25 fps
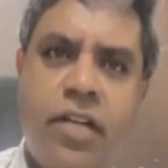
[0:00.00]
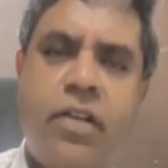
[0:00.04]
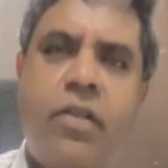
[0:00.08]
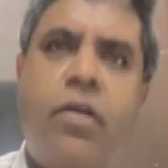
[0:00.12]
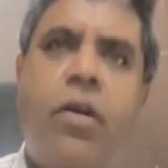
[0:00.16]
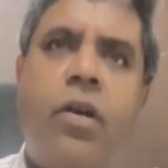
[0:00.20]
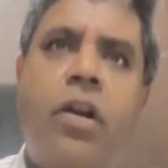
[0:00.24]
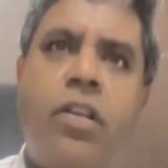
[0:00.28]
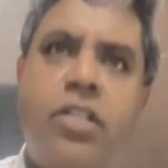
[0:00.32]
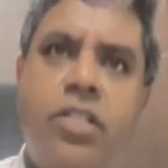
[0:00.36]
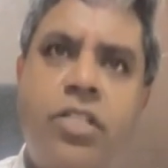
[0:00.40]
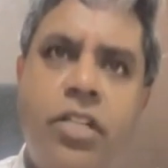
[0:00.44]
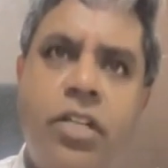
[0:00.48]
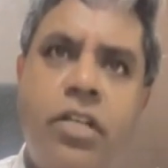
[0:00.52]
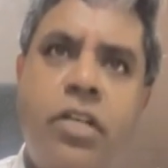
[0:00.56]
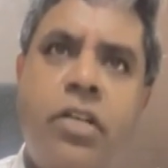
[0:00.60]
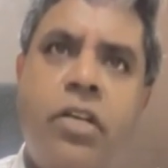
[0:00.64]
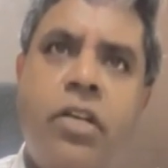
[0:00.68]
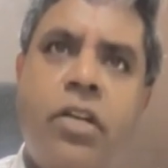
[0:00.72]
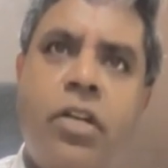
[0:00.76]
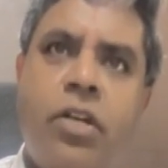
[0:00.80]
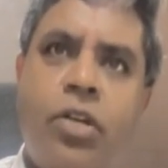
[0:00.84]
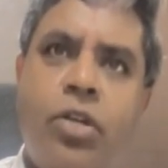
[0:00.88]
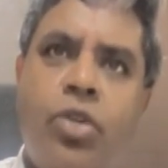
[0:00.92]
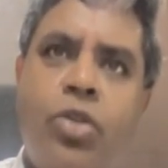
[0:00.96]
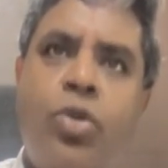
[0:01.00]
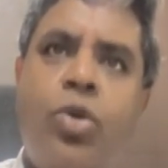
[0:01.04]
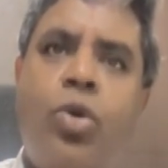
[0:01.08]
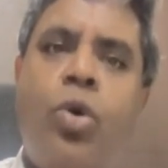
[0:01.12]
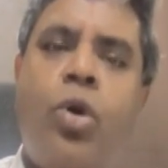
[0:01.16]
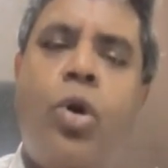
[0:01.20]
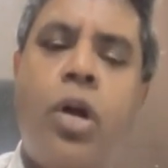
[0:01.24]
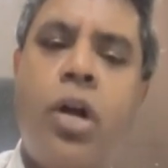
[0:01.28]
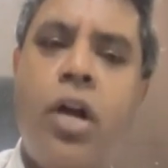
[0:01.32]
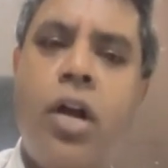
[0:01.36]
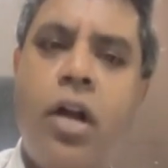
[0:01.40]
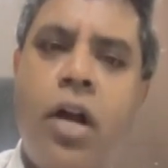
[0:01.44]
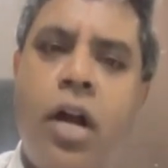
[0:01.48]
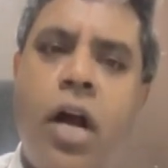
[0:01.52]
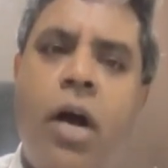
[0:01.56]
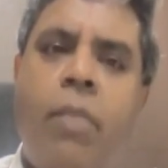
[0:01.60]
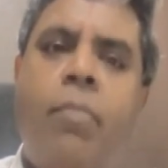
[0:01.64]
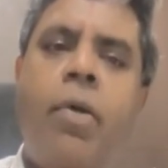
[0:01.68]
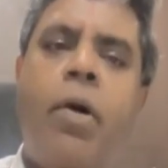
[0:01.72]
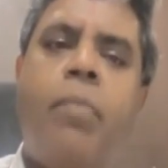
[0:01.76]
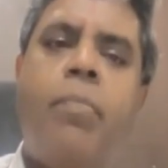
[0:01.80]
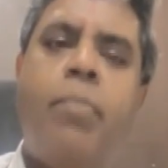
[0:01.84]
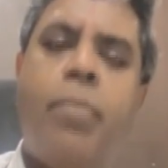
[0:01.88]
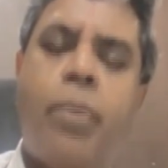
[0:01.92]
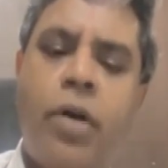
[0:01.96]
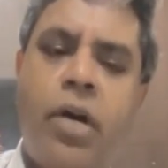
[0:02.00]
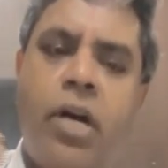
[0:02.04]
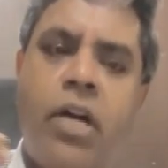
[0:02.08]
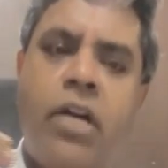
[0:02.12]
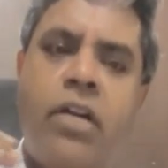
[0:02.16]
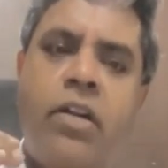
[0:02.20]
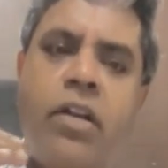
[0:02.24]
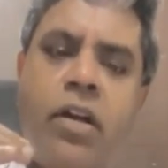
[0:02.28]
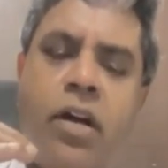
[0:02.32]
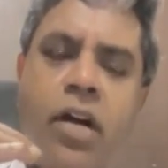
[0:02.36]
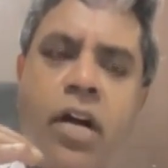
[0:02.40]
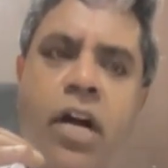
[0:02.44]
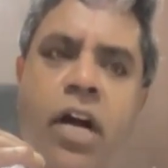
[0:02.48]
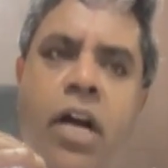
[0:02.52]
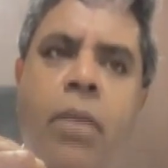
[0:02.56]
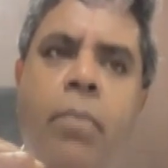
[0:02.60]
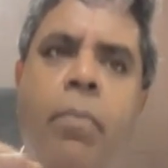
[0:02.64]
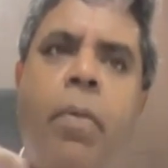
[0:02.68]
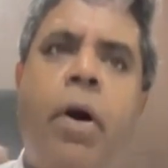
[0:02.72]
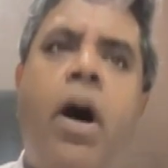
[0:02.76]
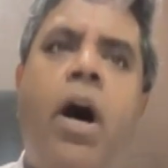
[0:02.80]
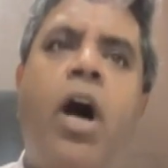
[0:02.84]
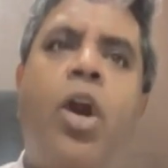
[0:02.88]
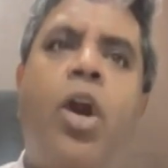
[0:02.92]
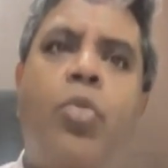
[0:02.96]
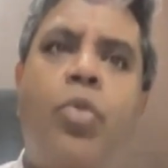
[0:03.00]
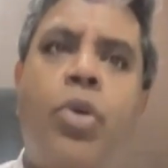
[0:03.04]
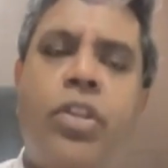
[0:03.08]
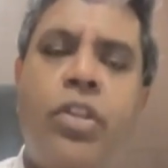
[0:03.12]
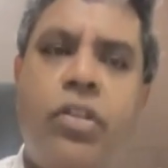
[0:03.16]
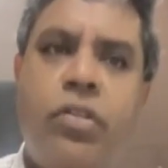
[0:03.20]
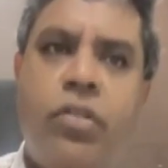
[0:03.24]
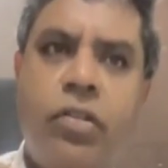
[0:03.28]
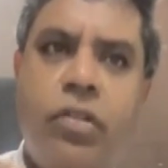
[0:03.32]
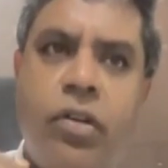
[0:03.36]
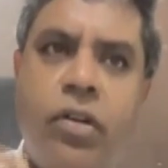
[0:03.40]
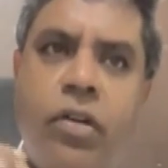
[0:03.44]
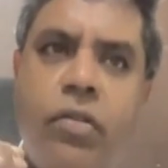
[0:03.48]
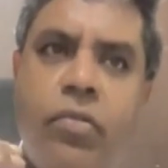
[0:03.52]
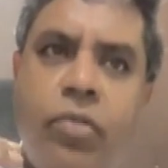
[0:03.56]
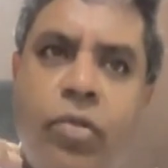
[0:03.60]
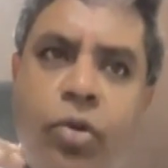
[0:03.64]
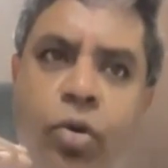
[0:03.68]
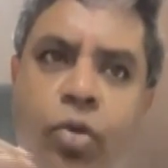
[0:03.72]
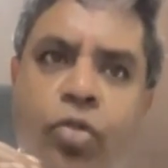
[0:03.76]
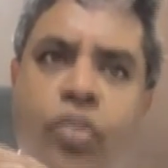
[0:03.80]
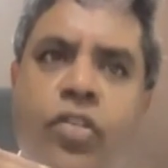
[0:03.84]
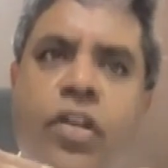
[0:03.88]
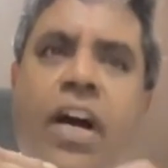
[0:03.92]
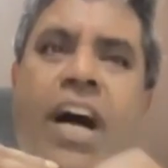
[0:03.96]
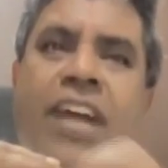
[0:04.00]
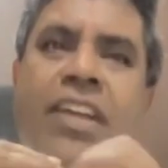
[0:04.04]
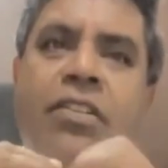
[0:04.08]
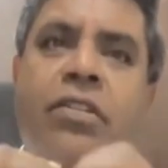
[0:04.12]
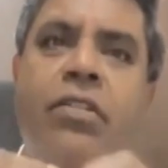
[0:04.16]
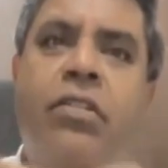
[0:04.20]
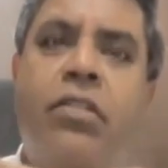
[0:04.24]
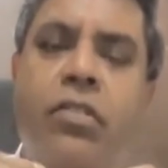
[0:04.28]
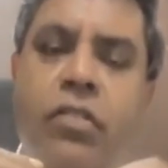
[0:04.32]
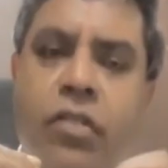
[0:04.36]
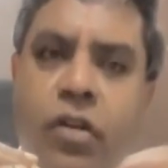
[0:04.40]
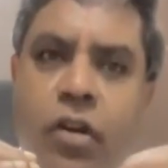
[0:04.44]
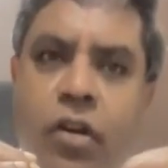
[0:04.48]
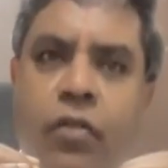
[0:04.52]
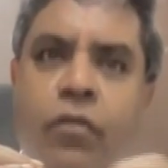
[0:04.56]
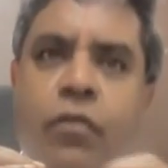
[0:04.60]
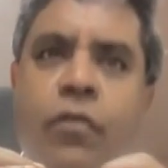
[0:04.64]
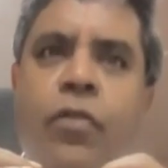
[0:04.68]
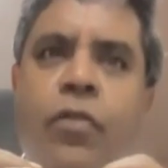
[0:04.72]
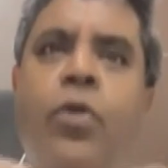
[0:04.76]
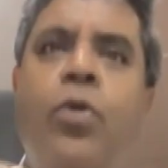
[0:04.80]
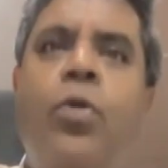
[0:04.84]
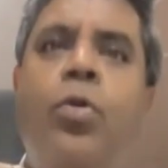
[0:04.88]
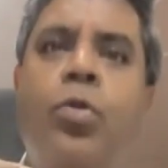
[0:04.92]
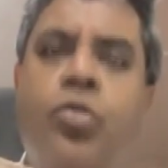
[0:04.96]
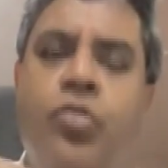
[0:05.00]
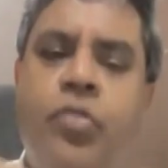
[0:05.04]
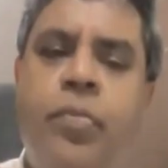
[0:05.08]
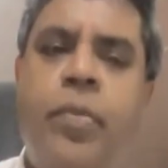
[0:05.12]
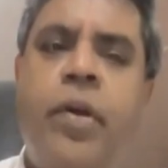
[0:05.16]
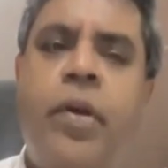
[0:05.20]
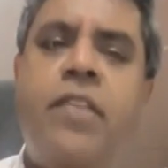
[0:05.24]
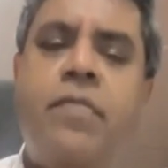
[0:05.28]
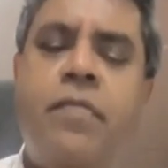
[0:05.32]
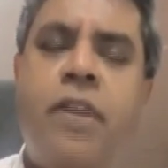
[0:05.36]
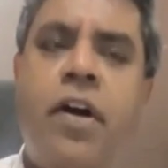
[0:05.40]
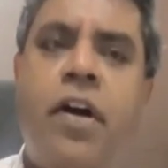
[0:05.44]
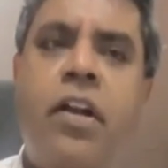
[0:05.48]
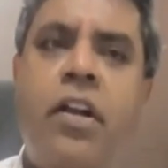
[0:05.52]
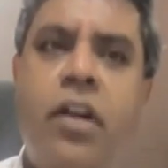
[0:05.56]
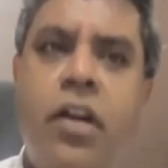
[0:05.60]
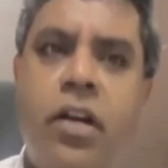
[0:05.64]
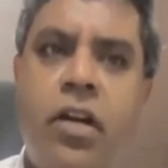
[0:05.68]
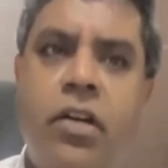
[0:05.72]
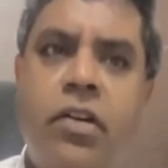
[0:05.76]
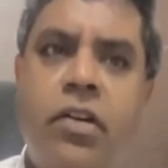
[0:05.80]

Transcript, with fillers: technology to come up at, at par with the, those other few space faring